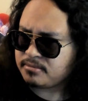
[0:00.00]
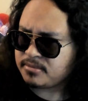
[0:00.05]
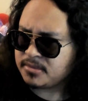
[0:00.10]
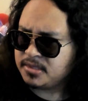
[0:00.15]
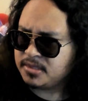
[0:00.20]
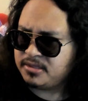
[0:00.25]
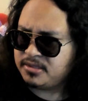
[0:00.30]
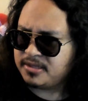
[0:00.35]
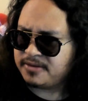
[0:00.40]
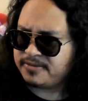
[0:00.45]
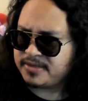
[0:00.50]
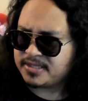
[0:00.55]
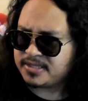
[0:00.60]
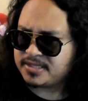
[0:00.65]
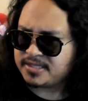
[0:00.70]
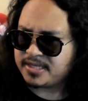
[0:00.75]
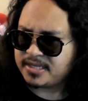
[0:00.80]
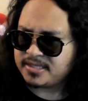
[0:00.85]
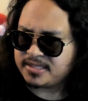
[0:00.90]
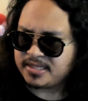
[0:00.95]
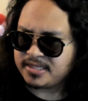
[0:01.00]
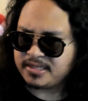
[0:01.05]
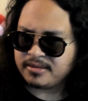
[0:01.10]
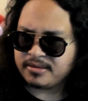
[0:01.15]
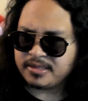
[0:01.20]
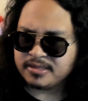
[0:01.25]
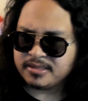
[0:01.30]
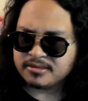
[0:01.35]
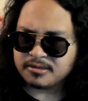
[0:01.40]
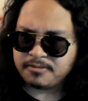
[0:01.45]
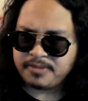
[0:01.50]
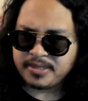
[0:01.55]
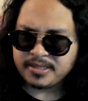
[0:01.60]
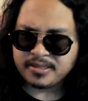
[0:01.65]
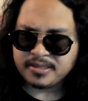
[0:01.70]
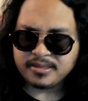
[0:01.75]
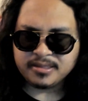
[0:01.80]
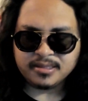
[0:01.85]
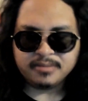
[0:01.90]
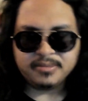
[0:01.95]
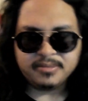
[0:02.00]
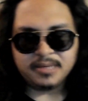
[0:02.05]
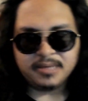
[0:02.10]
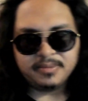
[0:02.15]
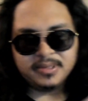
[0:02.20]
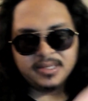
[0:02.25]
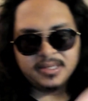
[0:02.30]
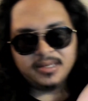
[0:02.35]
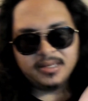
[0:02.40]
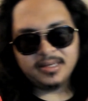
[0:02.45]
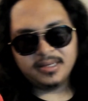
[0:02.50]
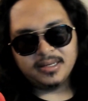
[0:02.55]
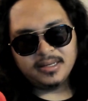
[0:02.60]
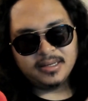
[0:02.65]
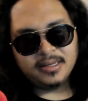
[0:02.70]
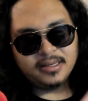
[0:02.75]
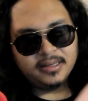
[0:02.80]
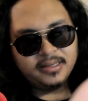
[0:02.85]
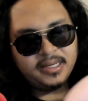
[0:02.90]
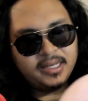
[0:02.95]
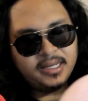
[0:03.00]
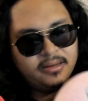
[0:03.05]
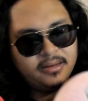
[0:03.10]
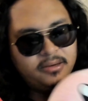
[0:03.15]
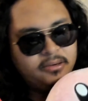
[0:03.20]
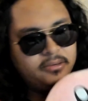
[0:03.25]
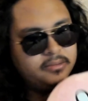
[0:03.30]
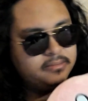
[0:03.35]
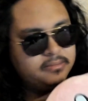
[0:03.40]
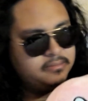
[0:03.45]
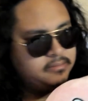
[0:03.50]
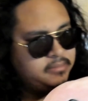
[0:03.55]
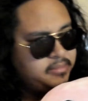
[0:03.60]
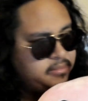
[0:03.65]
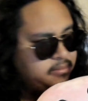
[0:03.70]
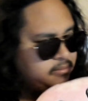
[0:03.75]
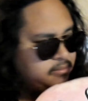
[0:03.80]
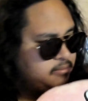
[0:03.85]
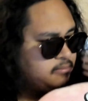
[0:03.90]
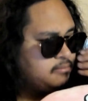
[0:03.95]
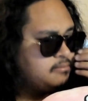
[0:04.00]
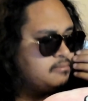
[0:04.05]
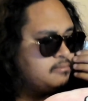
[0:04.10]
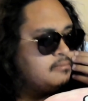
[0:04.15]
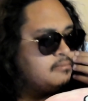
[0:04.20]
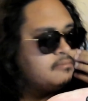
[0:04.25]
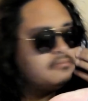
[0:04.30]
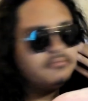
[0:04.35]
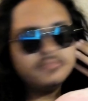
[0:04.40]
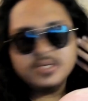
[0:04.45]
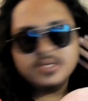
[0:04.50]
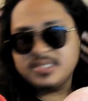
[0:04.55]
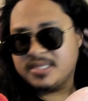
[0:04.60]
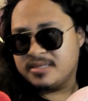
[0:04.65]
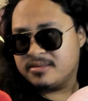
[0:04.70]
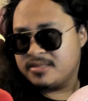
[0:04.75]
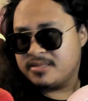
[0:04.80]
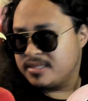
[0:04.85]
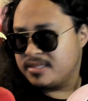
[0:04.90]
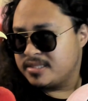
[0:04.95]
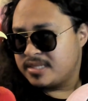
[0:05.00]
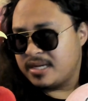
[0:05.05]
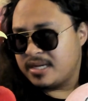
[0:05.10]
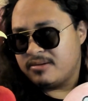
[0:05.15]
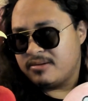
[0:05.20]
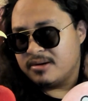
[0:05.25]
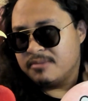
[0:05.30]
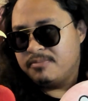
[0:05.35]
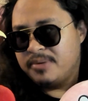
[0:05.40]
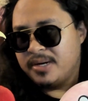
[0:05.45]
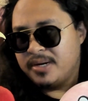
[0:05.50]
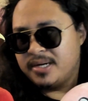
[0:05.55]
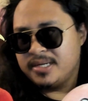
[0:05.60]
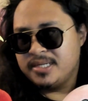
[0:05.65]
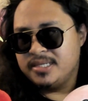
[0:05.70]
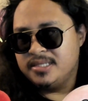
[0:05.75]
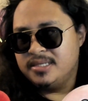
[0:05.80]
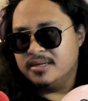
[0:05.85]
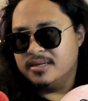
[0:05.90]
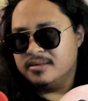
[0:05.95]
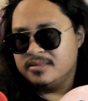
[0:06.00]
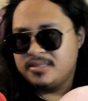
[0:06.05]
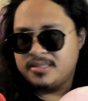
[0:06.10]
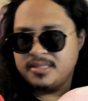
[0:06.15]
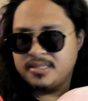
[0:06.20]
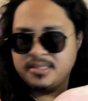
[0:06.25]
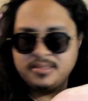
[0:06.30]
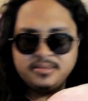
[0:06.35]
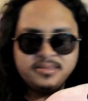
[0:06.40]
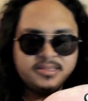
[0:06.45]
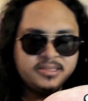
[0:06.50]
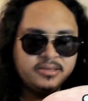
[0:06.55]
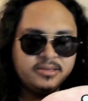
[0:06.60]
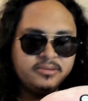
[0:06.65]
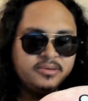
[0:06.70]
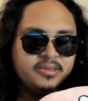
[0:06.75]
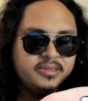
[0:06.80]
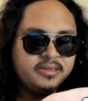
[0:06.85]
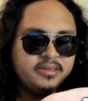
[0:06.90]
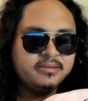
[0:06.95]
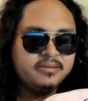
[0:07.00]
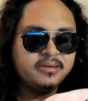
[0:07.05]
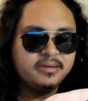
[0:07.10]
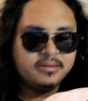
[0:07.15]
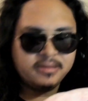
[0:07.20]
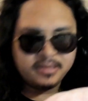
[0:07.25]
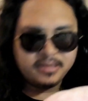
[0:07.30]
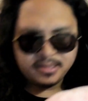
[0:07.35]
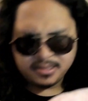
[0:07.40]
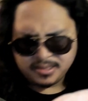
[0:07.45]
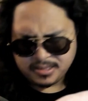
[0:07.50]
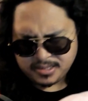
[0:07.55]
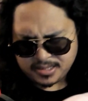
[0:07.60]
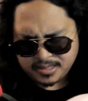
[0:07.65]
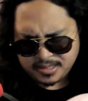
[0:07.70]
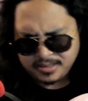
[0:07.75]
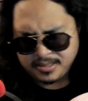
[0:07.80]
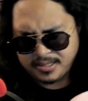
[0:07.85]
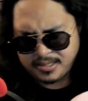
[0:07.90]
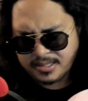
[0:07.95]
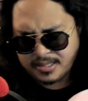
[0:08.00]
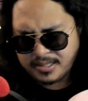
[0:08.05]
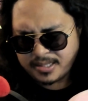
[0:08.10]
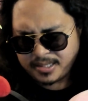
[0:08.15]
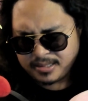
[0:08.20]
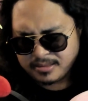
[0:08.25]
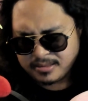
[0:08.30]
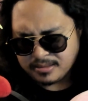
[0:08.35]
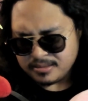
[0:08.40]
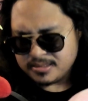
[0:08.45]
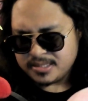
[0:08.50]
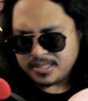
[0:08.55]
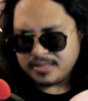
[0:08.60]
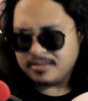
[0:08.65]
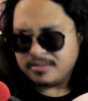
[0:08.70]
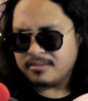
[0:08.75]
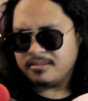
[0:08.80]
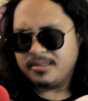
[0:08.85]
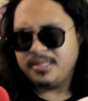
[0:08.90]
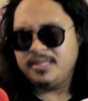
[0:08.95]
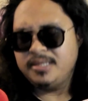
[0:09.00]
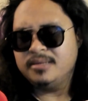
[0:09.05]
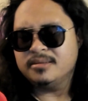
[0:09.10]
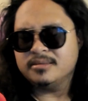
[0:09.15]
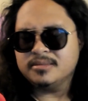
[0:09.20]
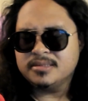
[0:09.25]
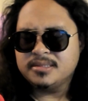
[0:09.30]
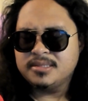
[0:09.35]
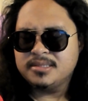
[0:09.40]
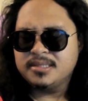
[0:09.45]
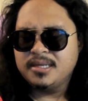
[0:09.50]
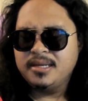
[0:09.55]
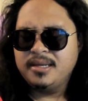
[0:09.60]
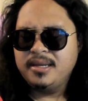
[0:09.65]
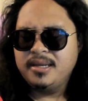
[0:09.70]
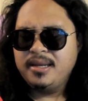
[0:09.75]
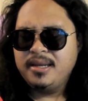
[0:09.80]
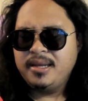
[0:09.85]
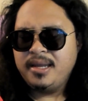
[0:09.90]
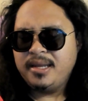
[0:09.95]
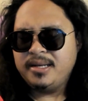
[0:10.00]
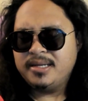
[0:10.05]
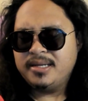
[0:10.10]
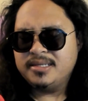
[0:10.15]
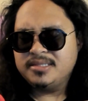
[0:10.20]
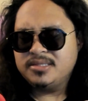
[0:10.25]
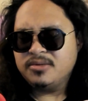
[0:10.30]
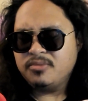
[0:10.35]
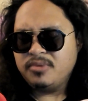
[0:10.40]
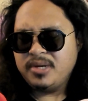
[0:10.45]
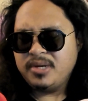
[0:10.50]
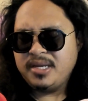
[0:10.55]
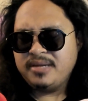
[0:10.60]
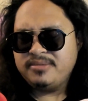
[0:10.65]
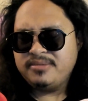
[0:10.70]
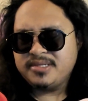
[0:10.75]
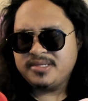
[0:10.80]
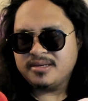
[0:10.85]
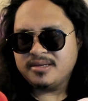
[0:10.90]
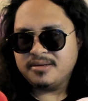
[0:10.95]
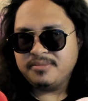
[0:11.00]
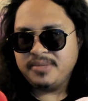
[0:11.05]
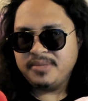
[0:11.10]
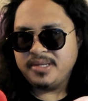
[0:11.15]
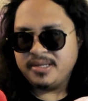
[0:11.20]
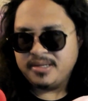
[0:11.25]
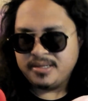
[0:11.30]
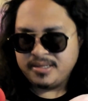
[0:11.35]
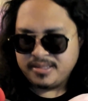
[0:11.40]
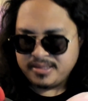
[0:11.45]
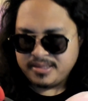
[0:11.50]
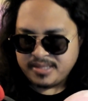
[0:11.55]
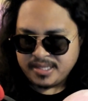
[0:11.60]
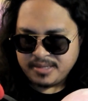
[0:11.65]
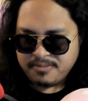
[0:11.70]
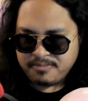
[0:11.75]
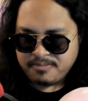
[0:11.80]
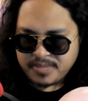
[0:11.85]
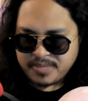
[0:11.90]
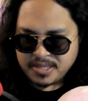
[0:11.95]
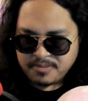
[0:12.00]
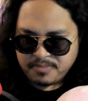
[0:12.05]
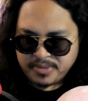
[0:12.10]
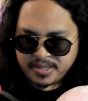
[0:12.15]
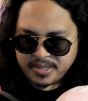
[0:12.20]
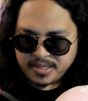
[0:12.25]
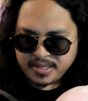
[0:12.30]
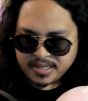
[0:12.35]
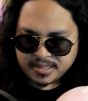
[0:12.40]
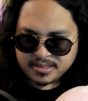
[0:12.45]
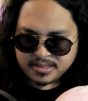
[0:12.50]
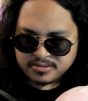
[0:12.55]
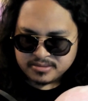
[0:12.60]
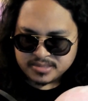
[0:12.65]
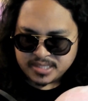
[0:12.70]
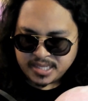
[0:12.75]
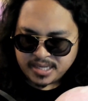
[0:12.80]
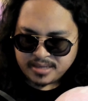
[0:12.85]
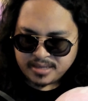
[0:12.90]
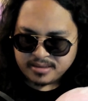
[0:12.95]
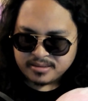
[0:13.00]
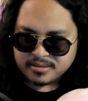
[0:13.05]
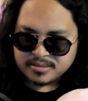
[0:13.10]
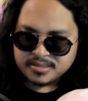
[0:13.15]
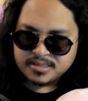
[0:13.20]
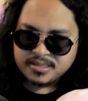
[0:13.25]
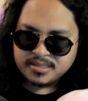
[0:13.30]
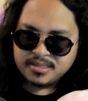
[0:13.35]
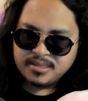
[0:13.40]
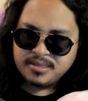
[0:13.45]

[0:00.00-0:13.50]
to different extents, and your ears are picking them up. Now, what's interesting is how our body does things. So there are tiny hairs in our ears, and as the waves come in, they ping at those hairs,